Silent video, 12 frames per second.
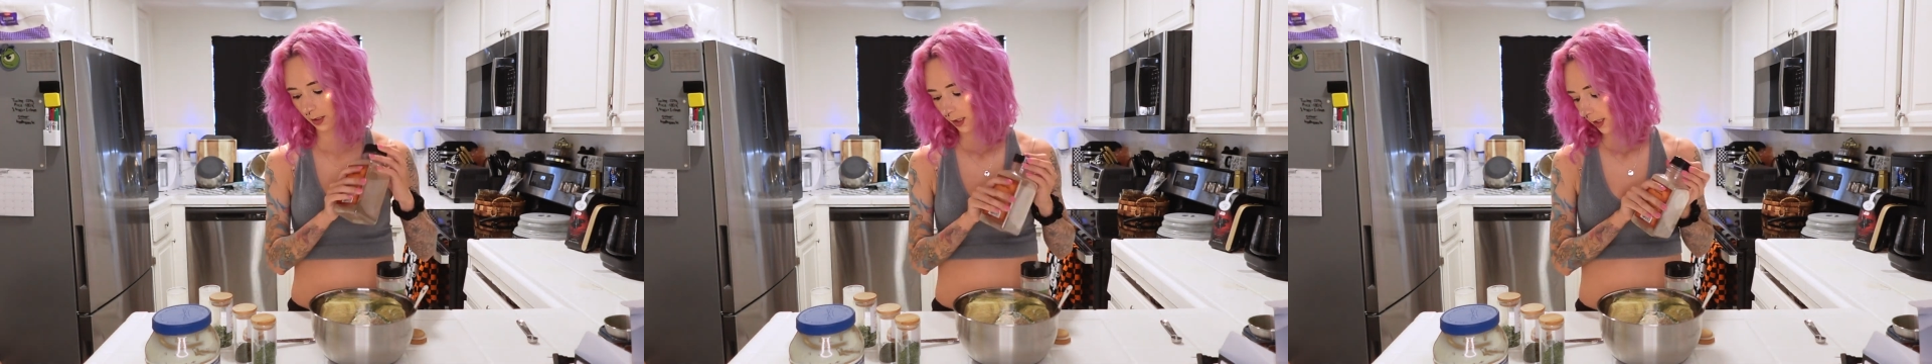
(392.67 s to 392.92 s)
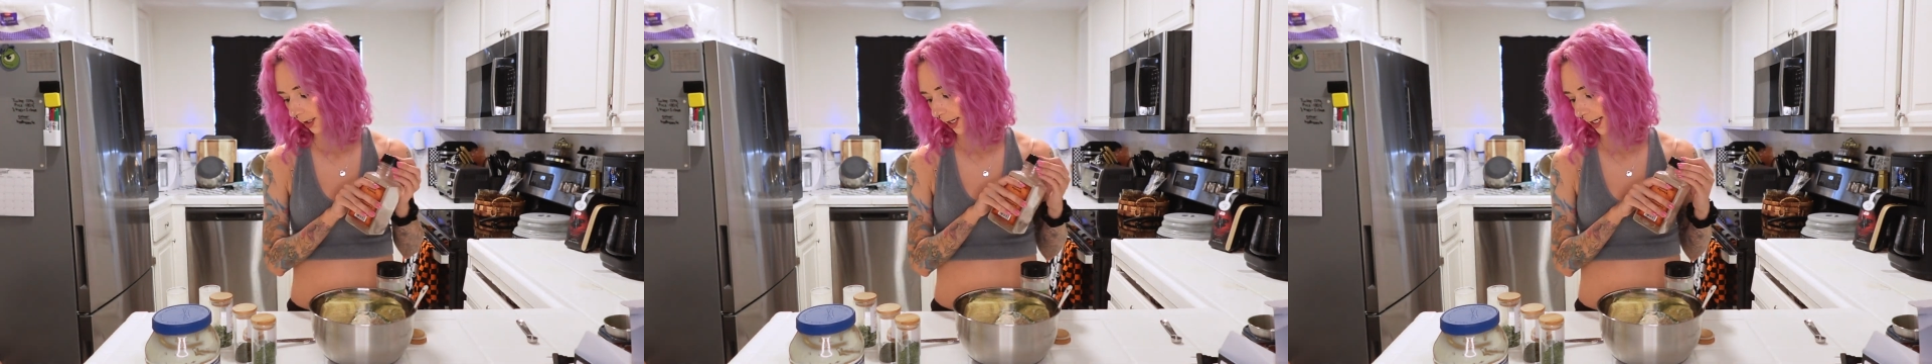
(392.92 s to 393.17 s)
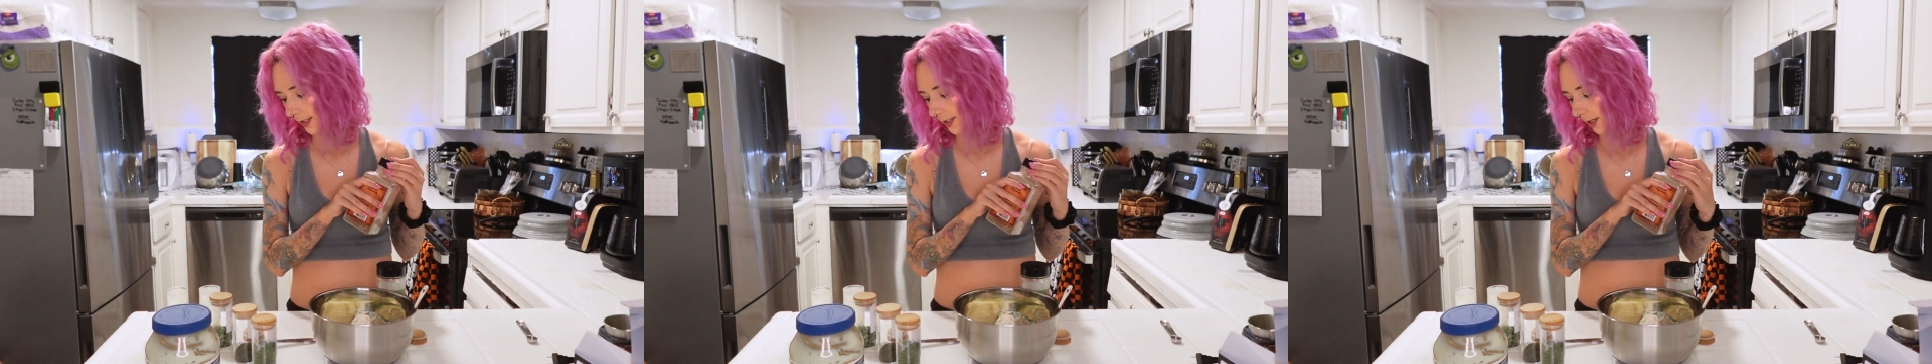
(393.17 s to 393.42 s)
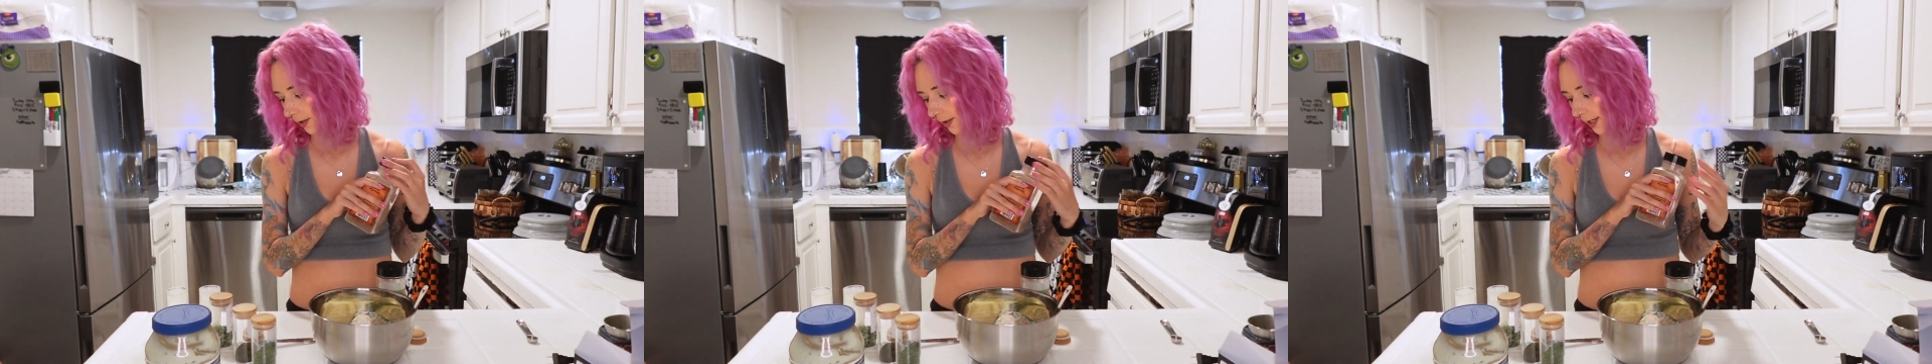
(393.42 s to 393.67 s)
Alright,
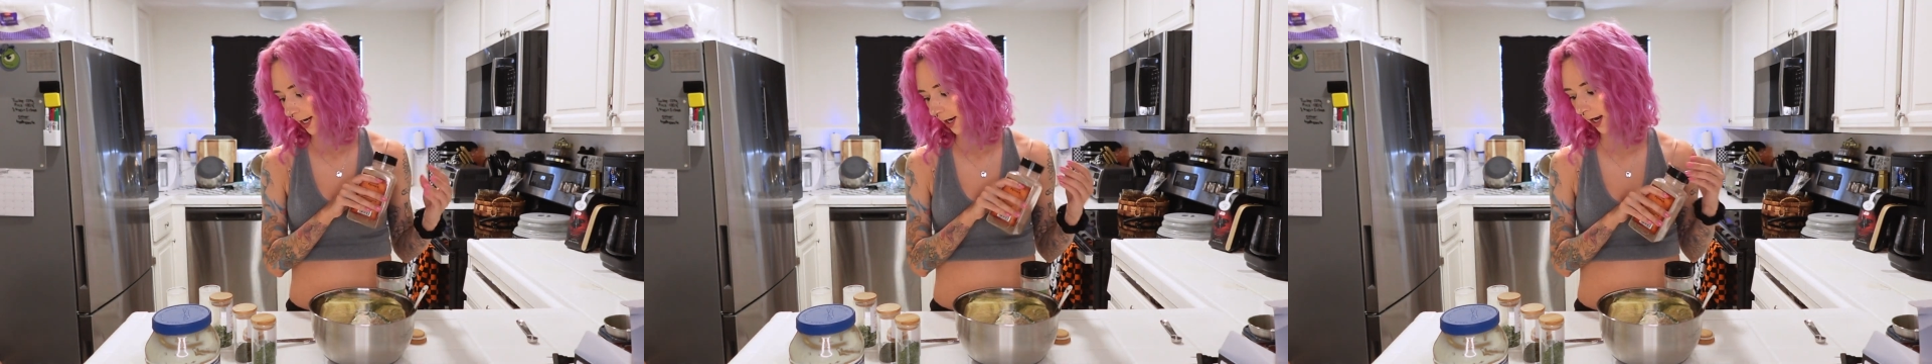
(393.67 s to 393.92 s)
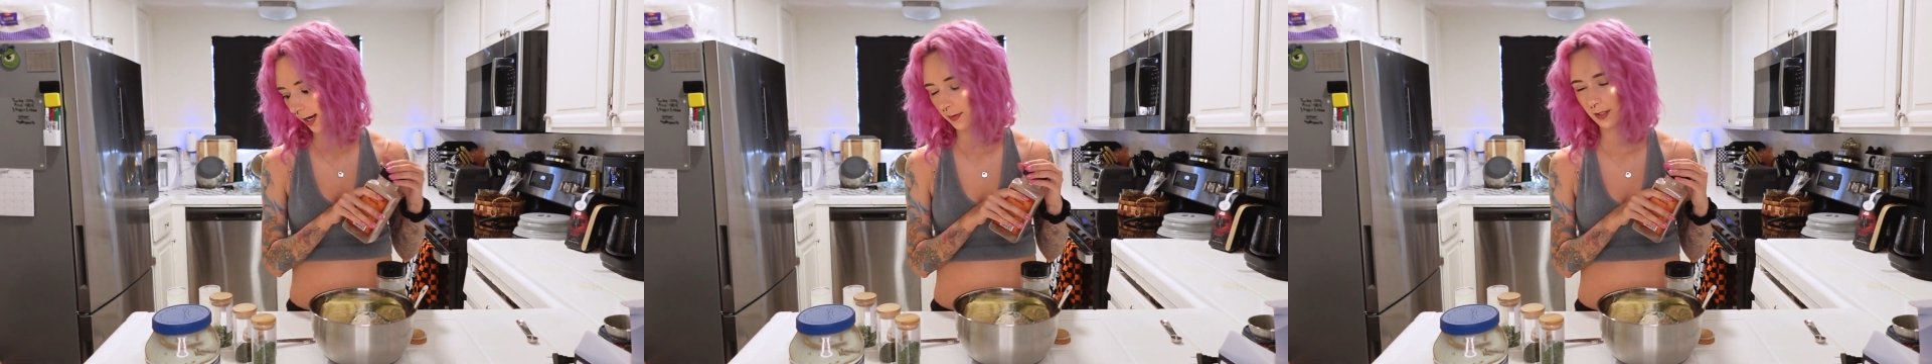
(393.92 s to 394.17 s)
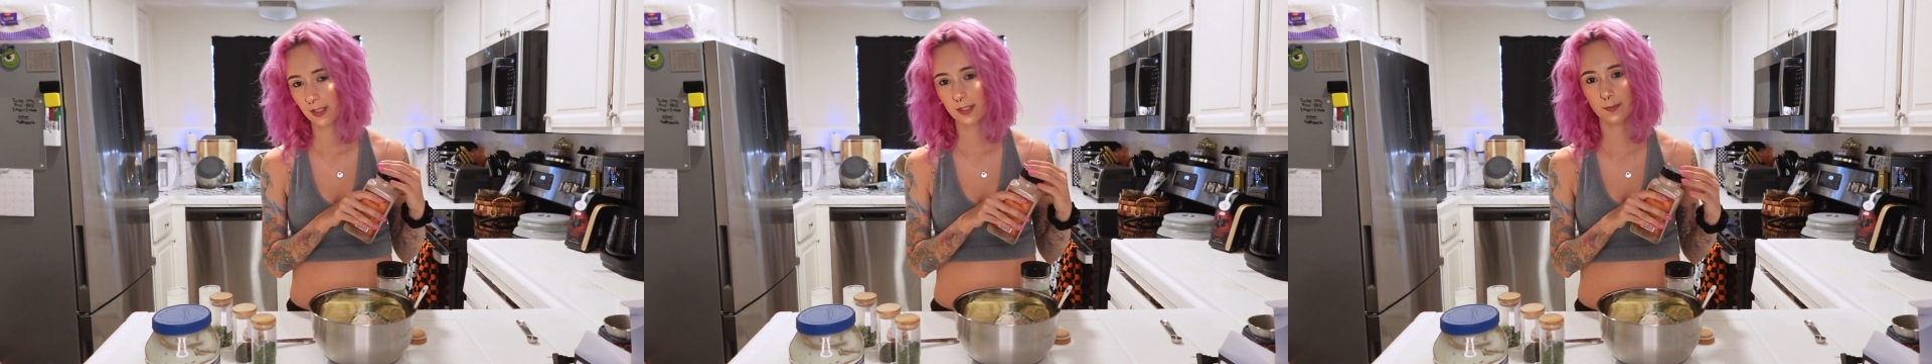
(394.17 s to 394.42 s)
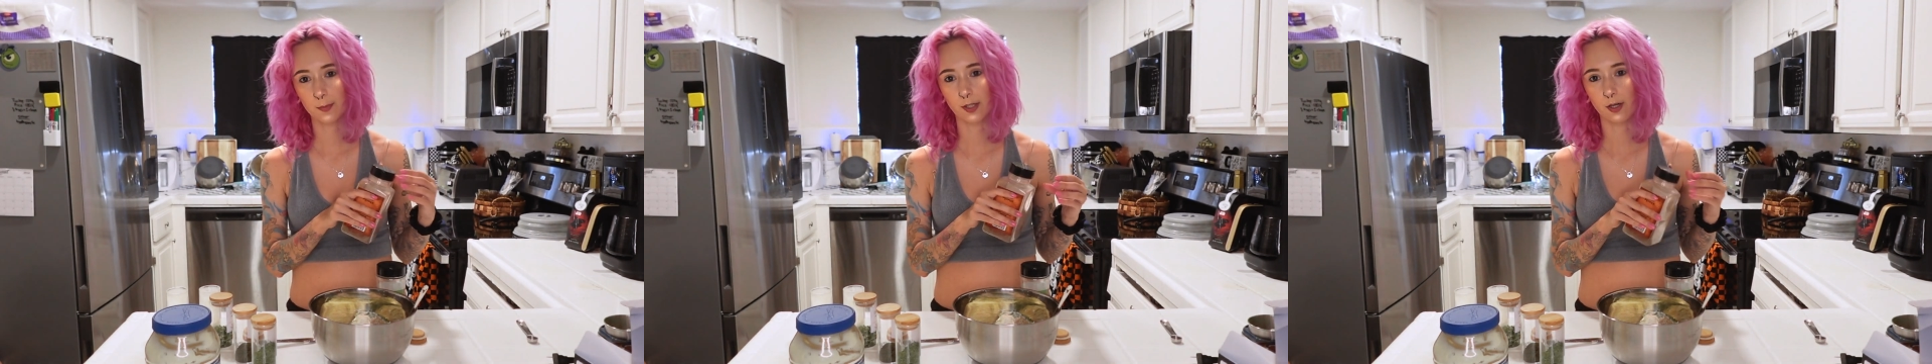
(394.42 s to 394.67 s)
so now I'm just
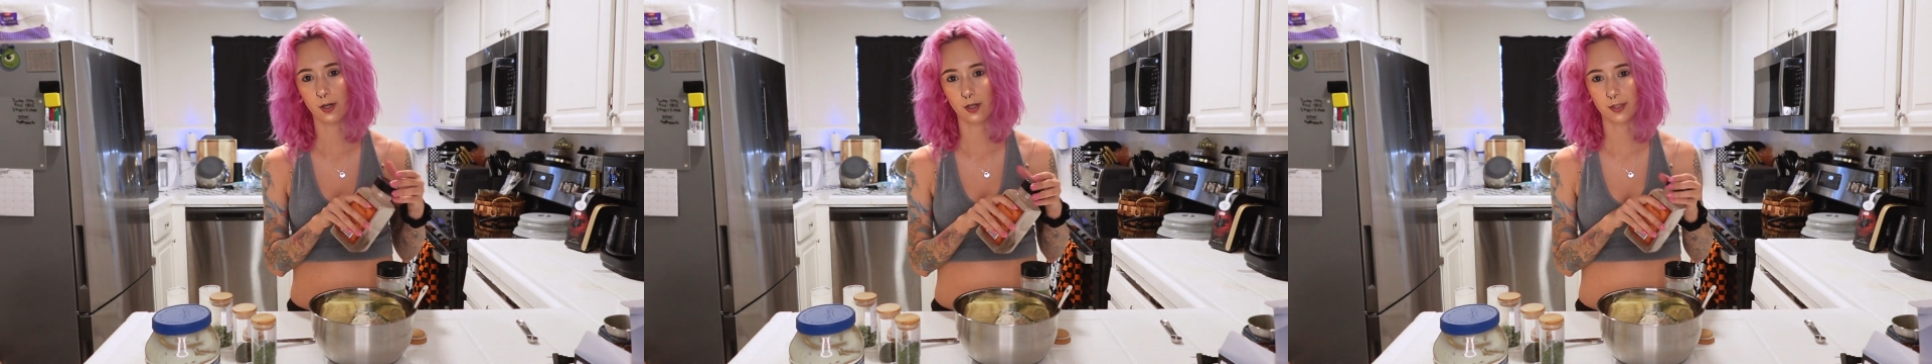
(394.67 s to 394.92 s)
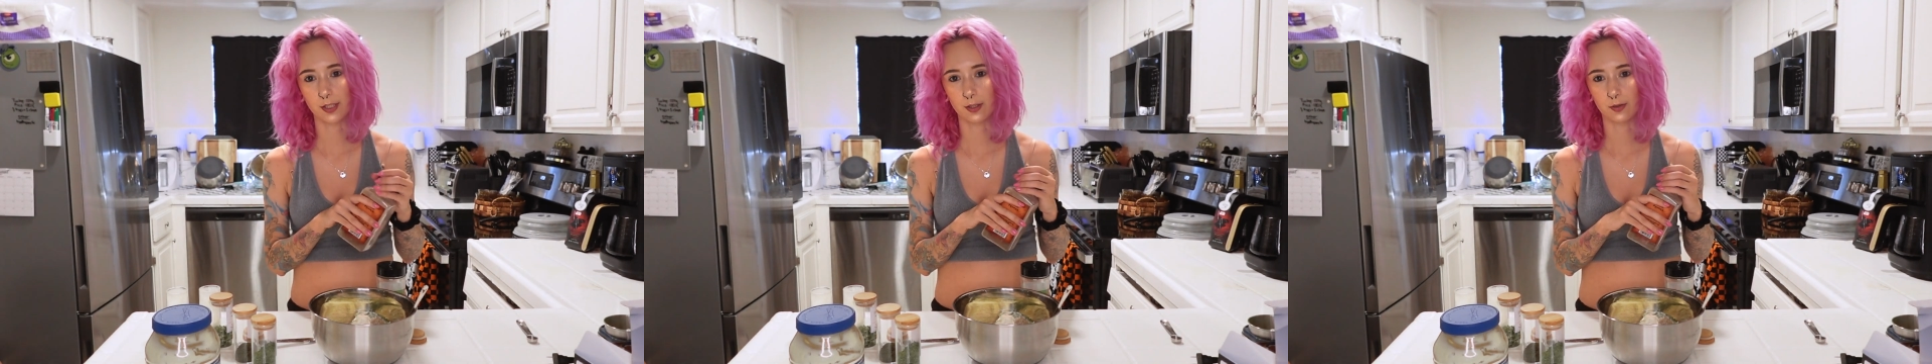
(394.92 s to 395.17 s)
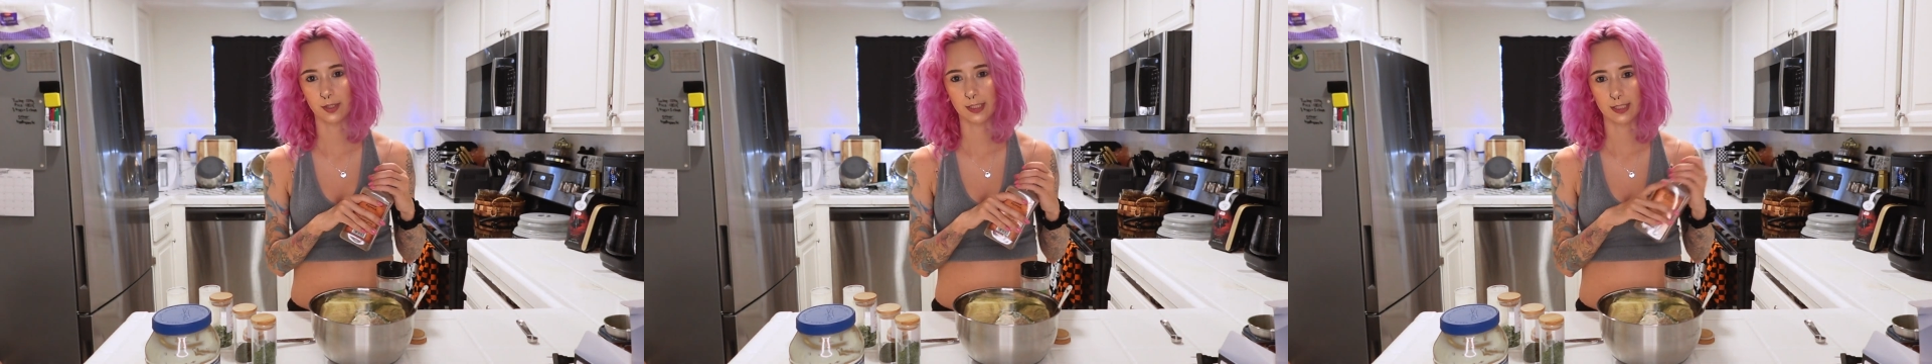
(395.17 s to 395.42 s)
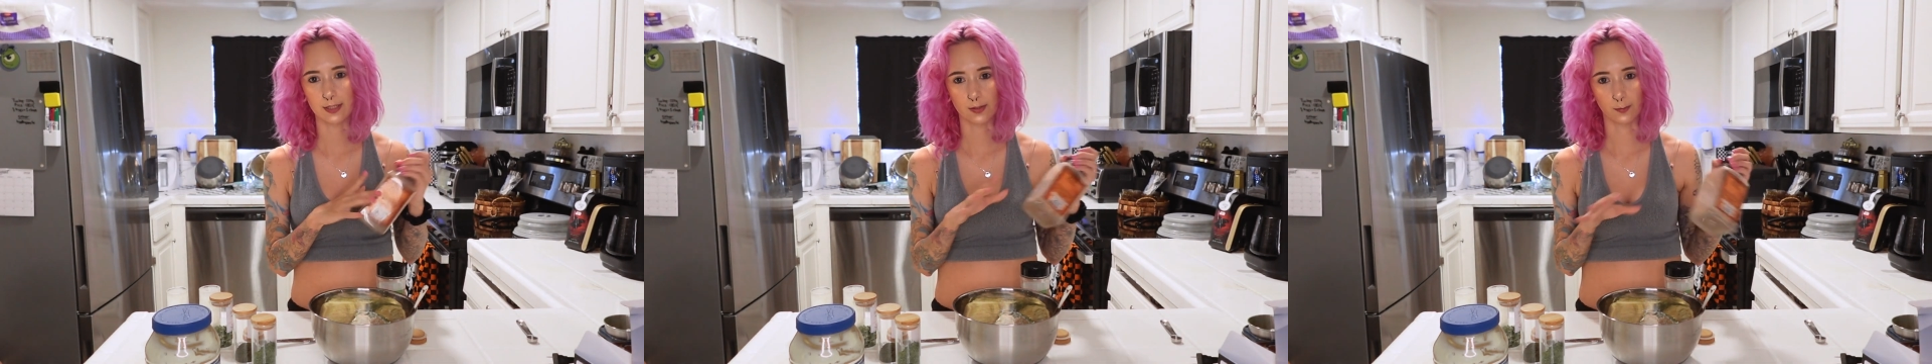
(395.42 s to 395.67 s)
gonna put all the
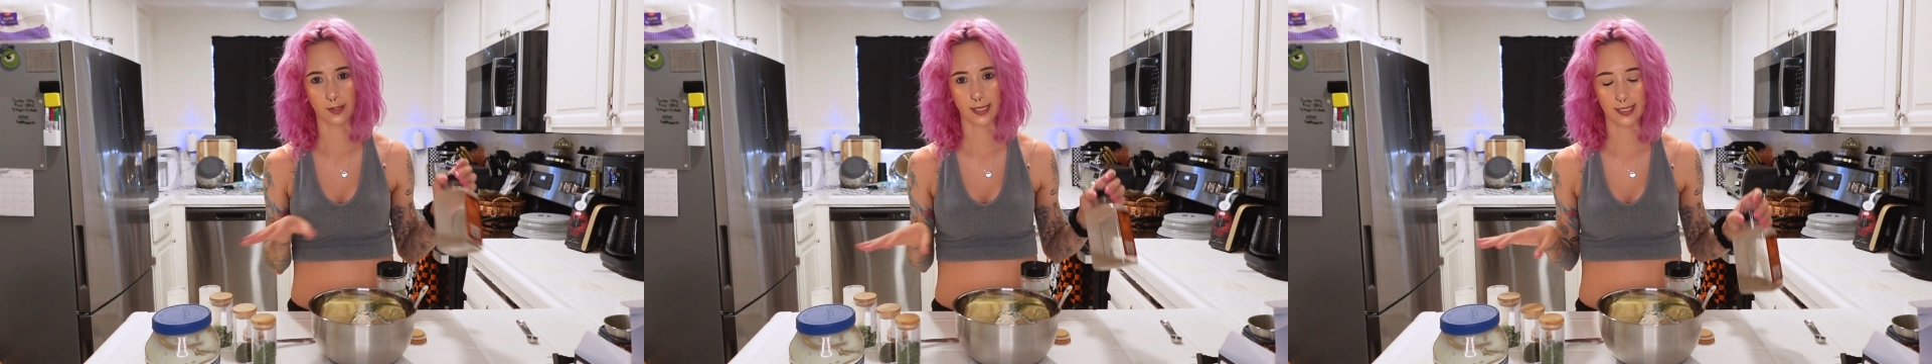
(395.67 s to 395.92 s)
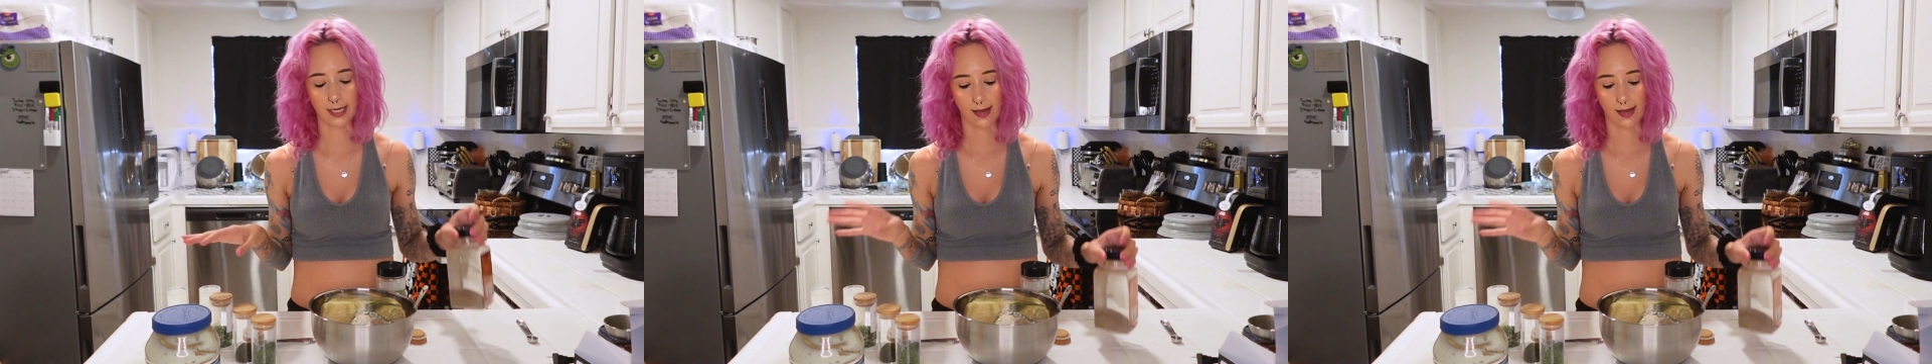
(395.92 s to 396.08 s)
ingredients away,